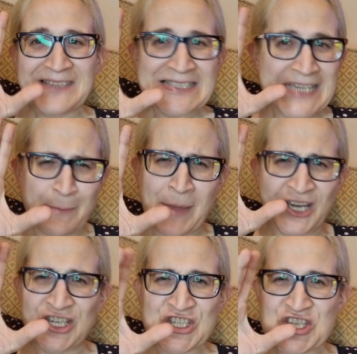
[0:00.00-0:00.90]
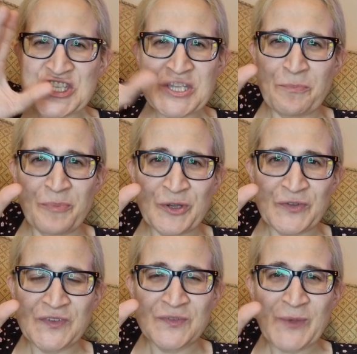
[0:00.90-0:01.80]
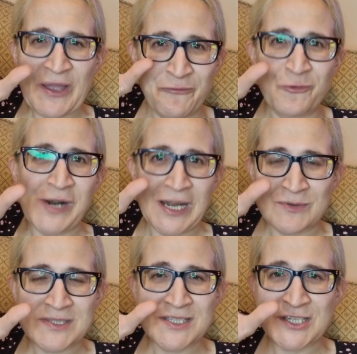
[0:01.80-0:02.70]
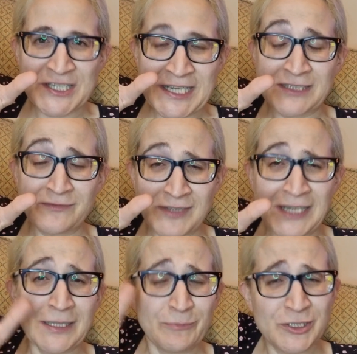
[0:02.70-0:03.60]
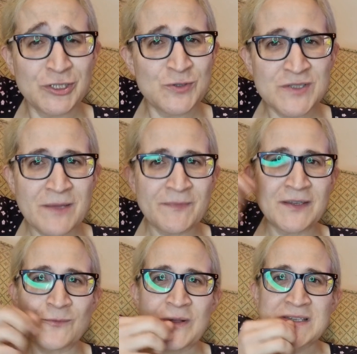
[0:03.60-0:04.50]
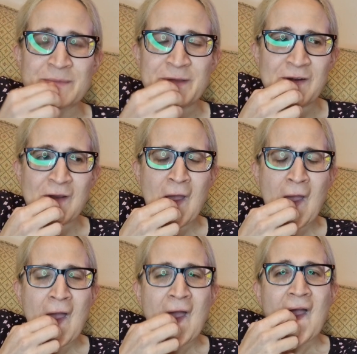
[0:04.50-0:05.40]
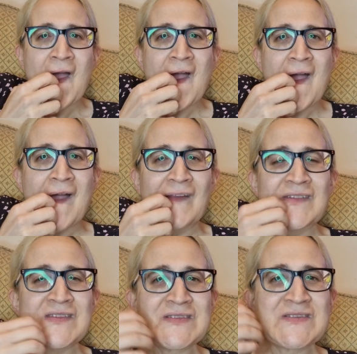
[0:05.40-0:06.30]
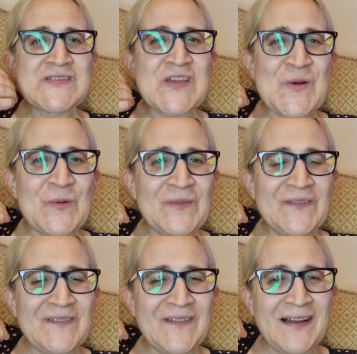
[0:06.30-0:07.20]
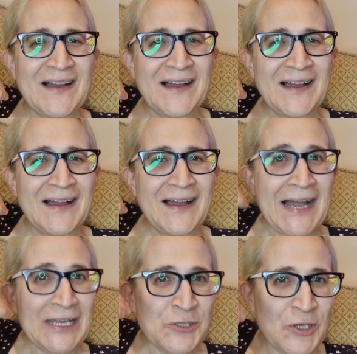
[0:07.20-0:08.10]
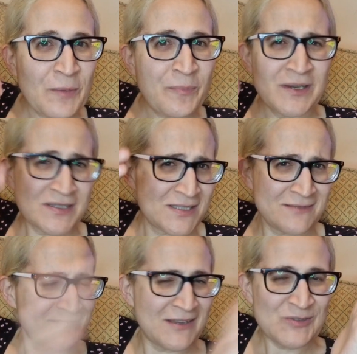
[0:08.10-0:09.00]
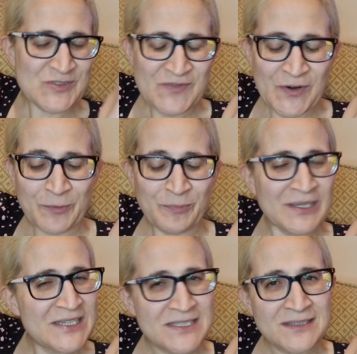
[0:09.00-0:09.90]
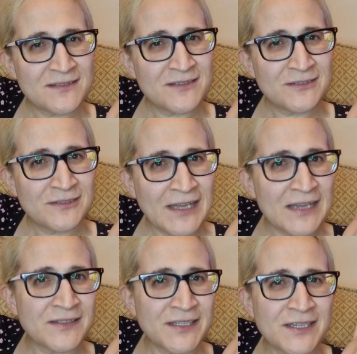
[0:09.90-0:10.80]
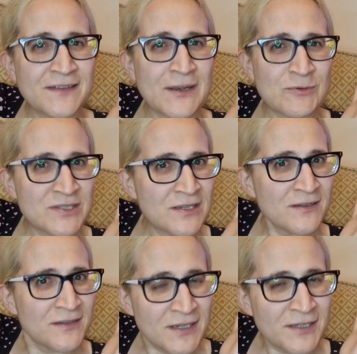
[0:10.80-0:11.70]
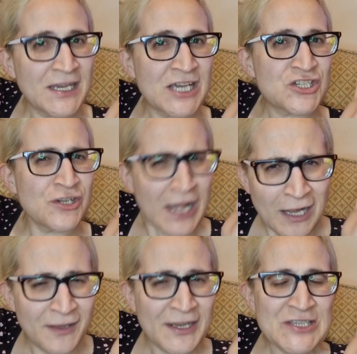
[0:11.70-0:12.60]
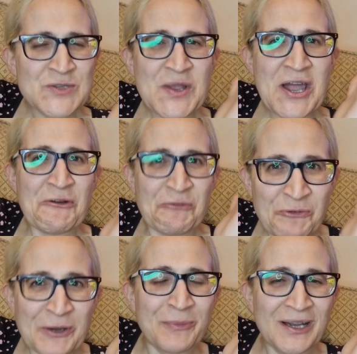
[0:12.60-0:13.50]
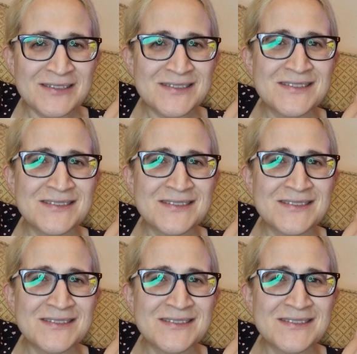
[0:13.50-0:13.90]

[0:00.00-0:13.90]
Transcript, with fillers: I said, I'm not going to just sit put. We have four hours to the connecting flight. I'm going to do something whilst I'm here. So I took a bus and I was very pleased and glad to hear that it was a national holiday. So I got a free bus.